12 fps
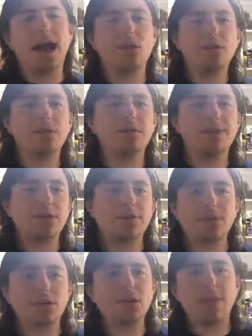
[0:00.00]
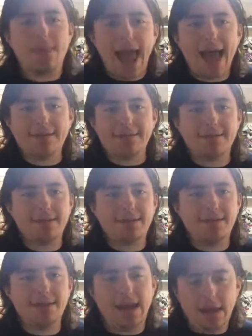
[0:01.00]
I go to the special feature and they have it.
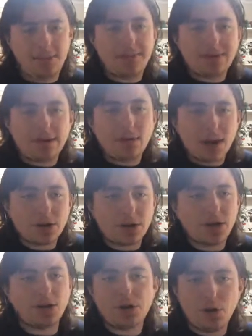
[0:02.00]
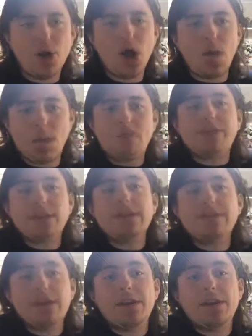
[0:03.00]
And it'd be funny to watch it. So, you know, they were funny